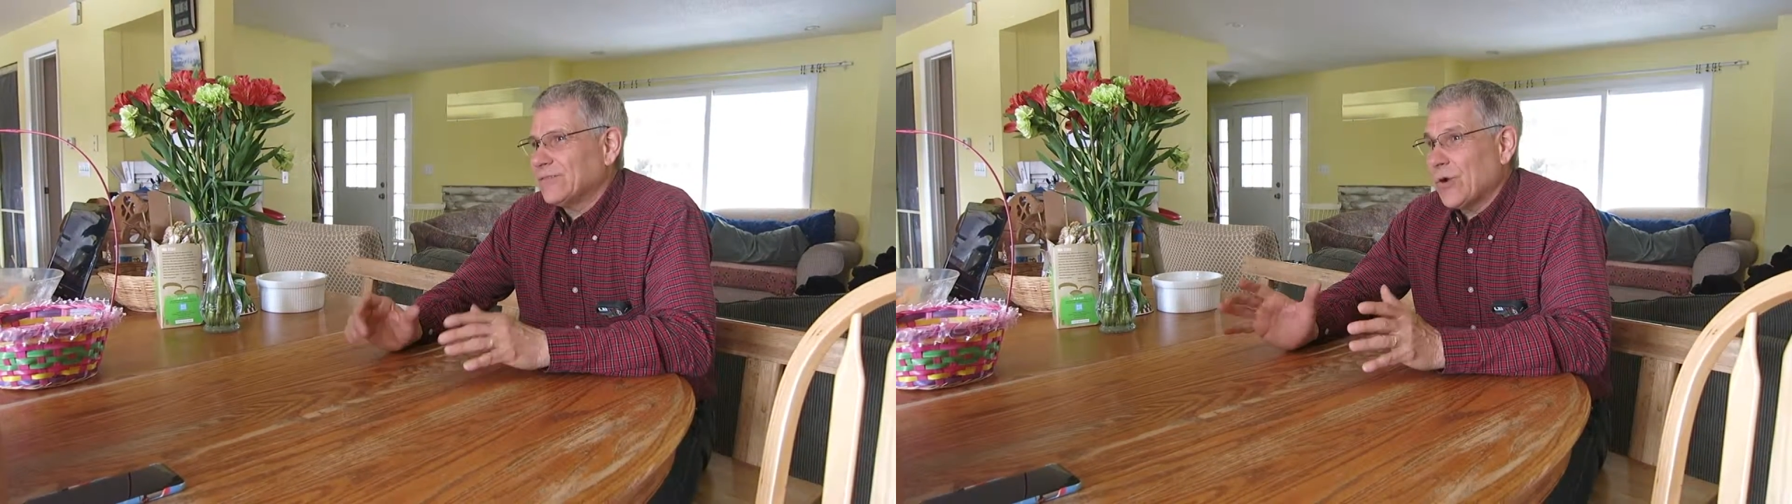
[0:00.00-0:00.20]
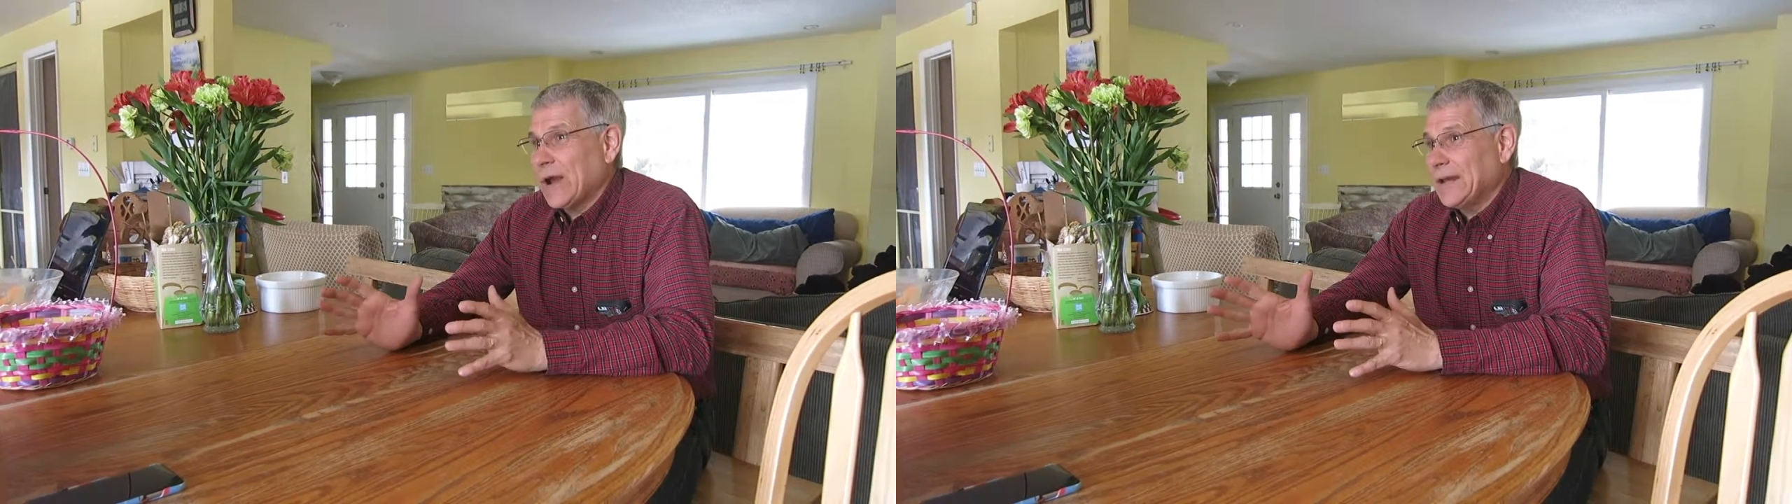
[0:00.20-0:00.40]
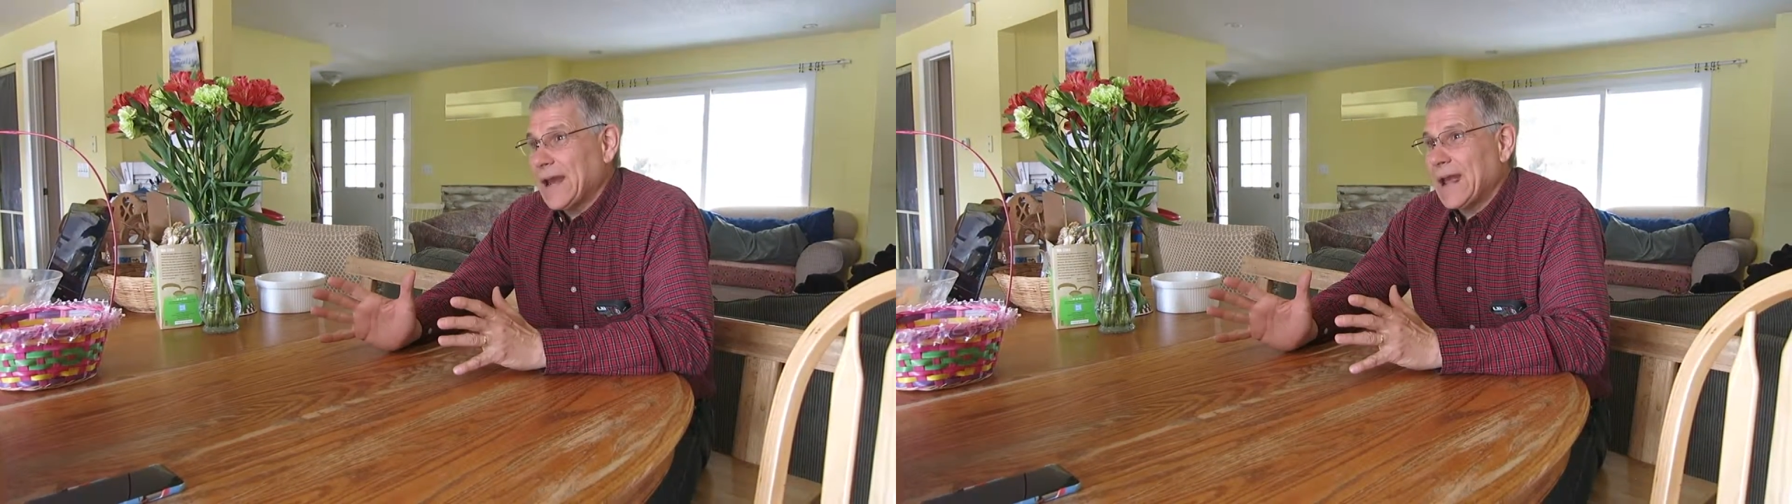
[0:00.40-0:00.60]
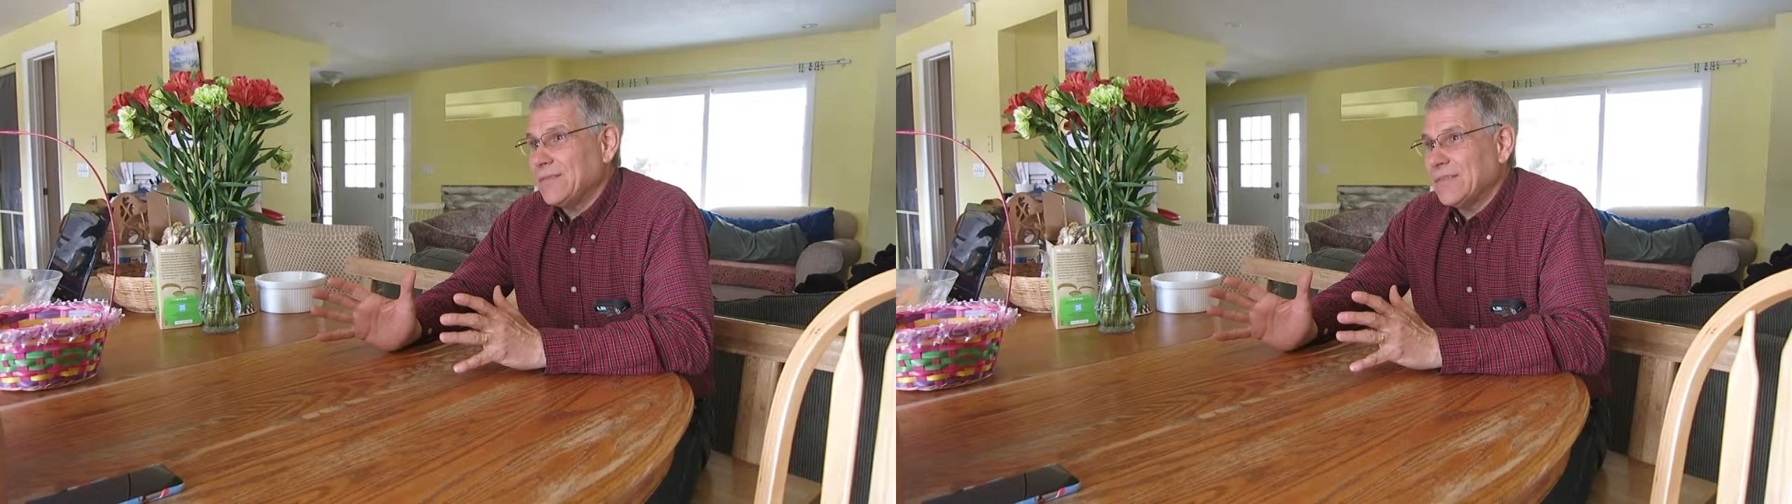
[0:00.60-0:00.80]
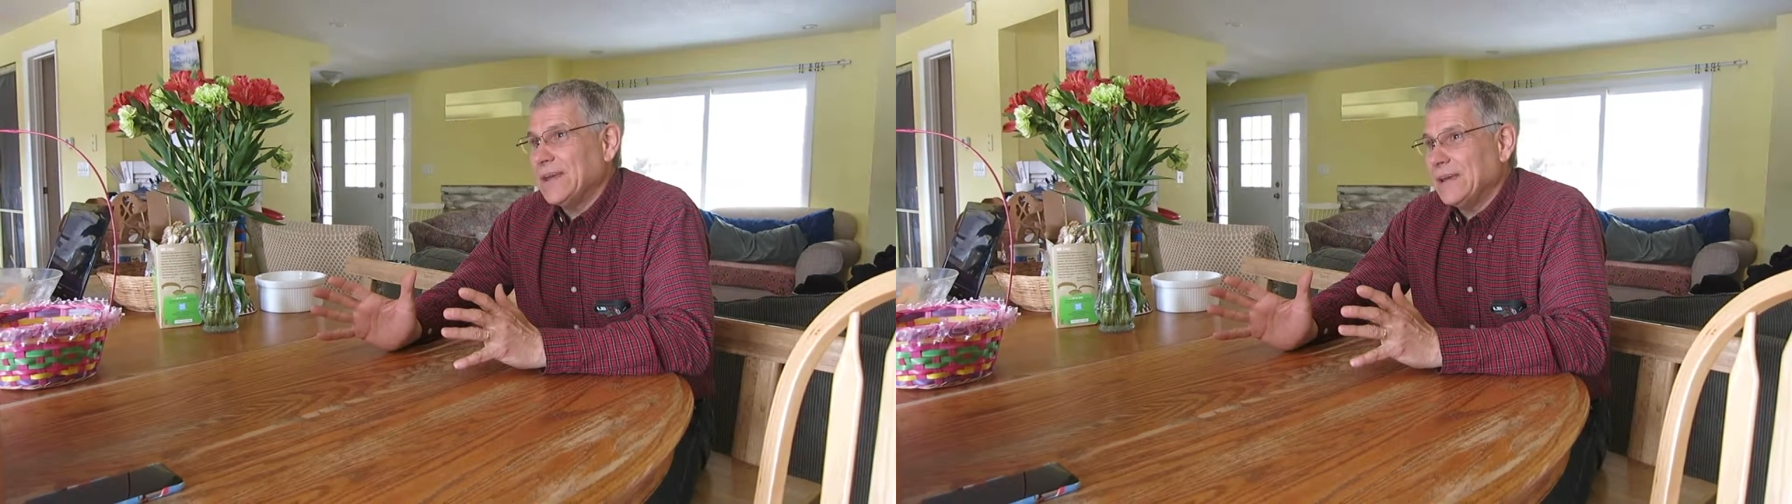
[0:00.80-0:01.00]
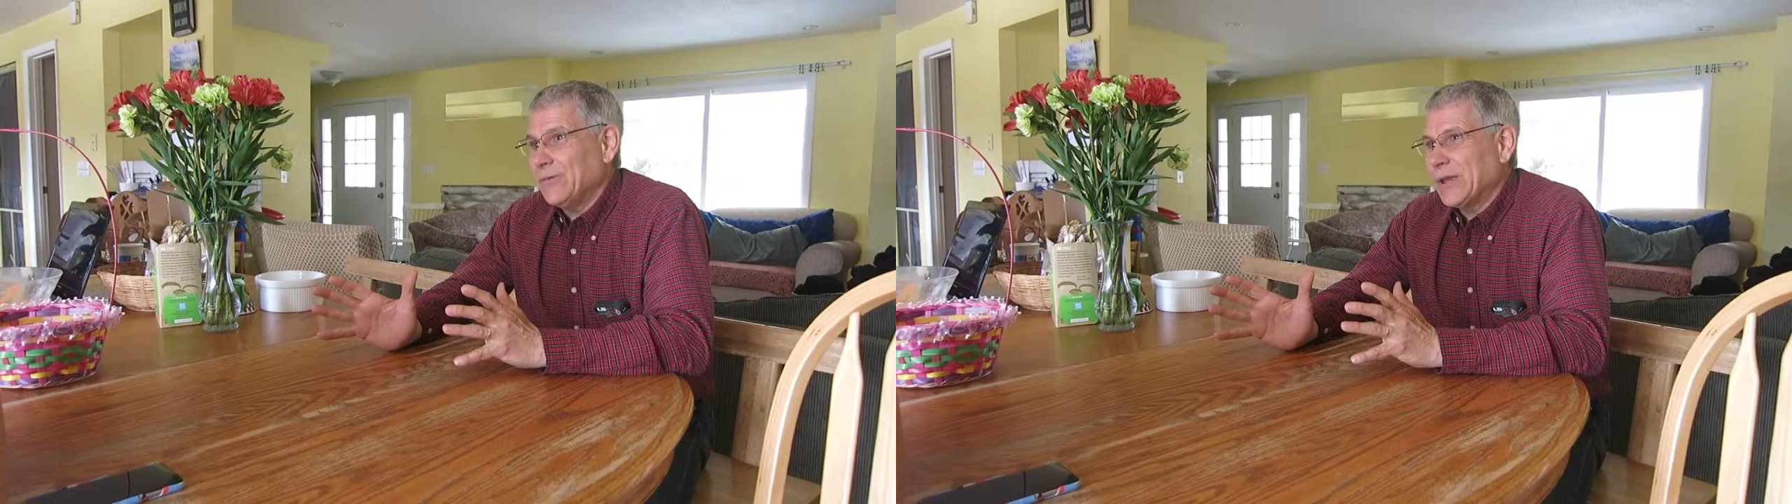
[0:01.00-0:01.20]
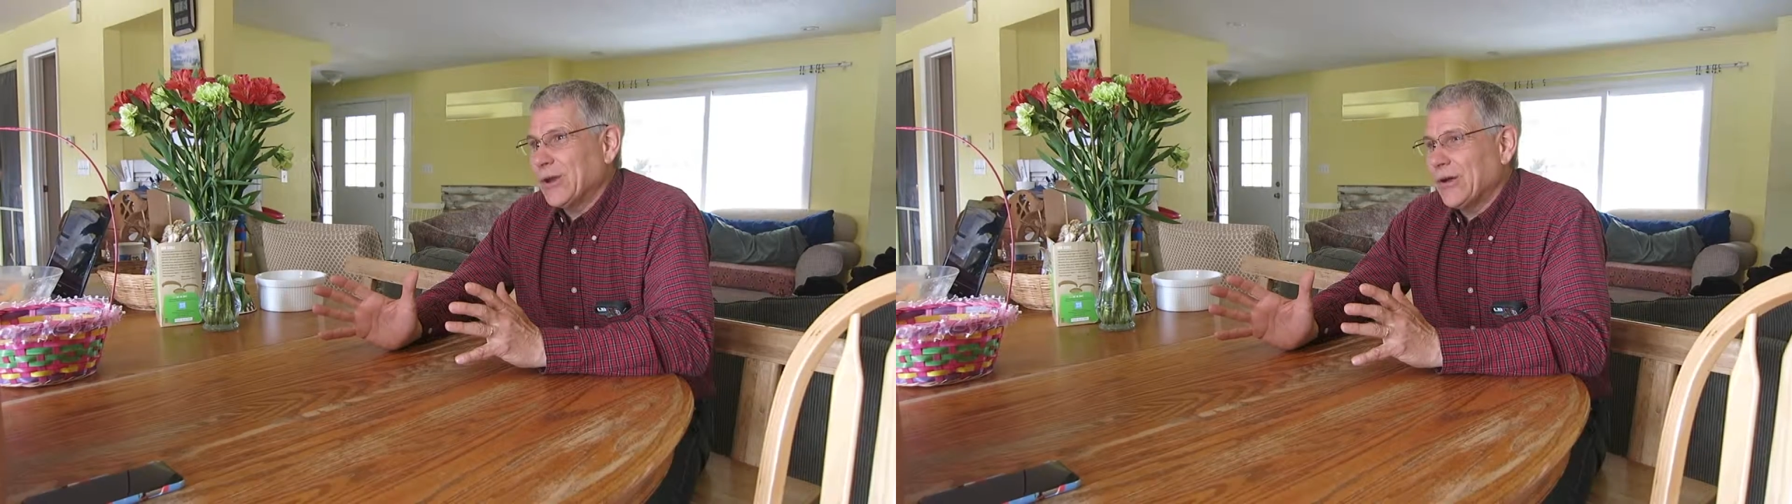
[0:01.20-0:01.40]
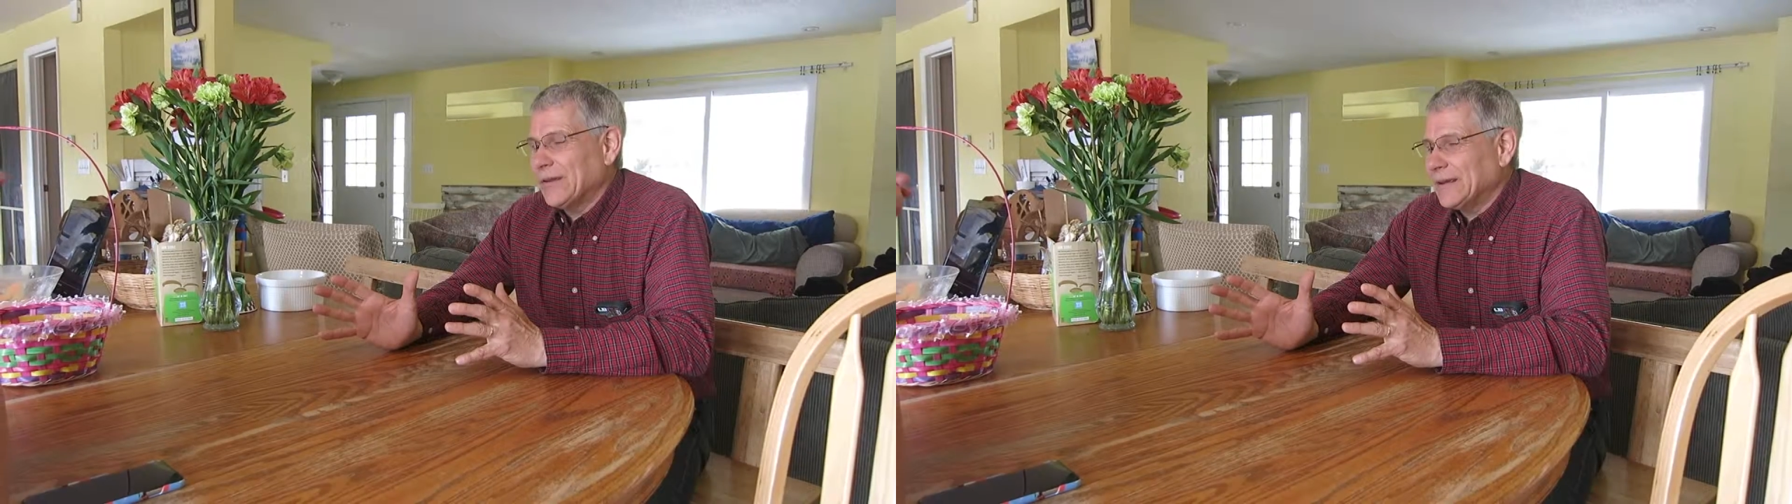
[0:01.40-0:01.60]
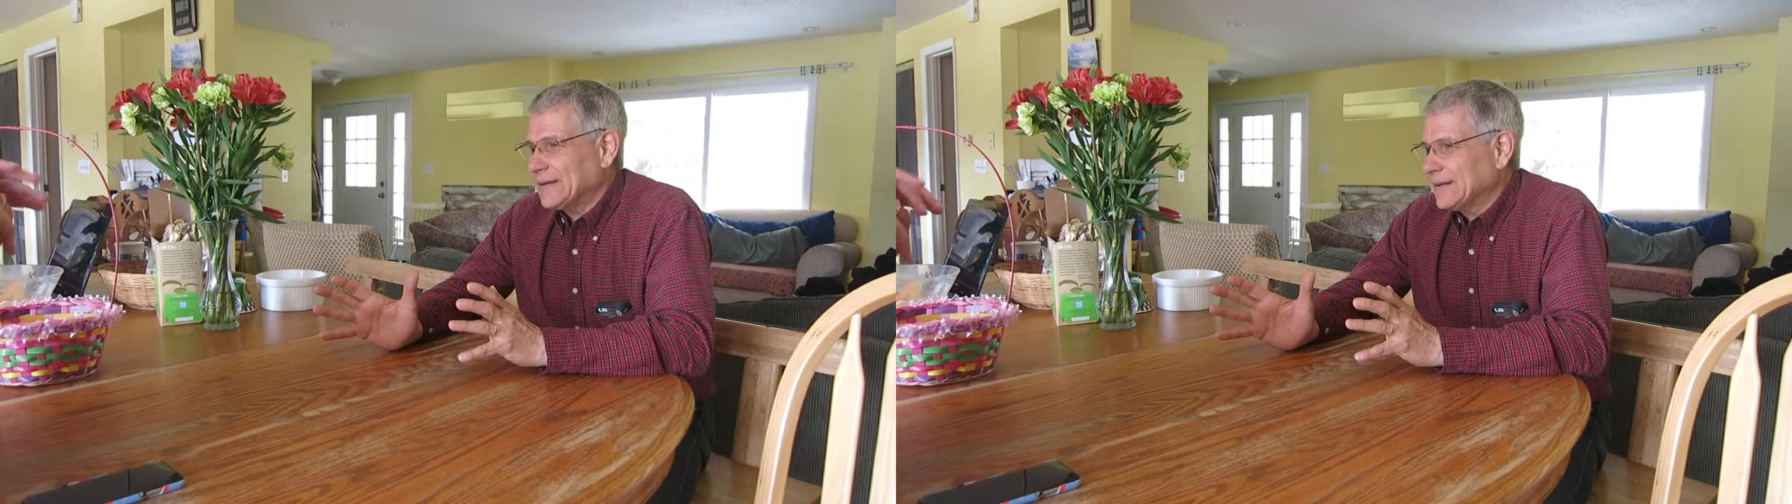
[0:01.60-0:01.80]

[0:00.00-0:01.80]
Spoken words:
Friday night thing, we call it,